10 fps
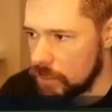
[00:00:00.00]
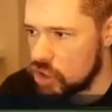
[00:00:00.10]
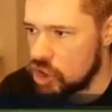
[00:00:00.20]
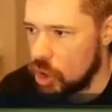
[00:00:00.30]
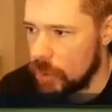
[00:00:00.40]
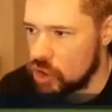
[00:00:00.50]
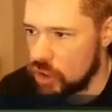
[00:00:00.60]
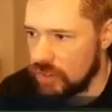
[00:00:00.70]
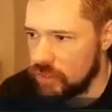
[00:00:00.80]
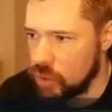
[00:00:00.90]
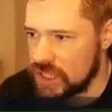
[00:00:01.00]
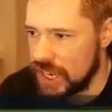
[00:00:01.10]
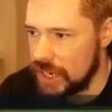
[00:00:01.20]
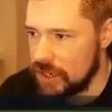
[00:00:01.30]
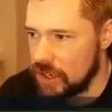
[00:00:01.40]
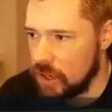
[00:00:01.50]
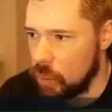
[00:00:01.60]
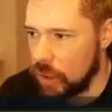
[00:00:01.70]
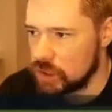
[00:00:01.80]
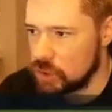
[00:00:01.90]
so much looking forward to getting uh,
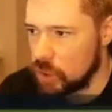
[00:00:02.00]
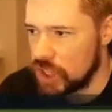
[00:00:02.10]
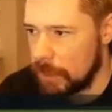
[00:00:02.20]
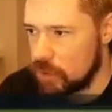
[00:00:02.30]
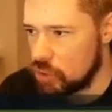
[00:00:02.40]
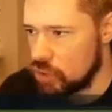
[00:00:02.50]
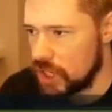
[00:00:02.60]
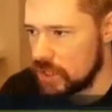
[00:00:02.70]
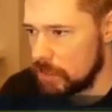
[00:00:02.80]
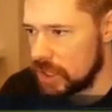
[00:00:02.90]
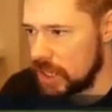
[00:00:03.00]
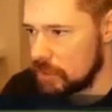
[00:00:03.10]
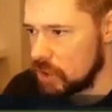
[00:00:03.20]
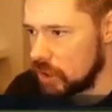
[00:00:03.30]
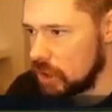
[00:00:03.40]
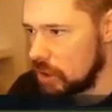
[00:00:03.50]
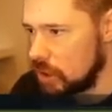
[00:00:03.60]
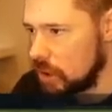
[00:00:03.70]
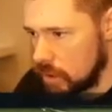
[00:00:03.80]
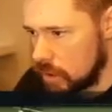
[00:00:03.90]
ones to watch James Rodriguez in my team tonight.
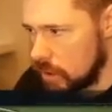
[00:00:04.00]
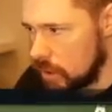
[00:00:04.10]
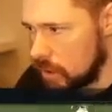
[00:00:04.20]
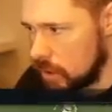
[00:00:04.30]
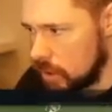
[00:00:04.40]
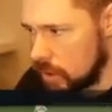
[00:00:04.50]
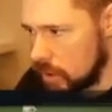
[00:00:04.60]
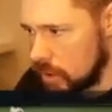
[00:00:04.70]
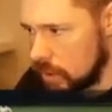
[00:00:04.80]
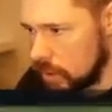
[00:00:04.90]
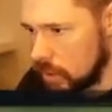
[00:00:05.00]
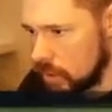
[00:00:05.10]
Here we go.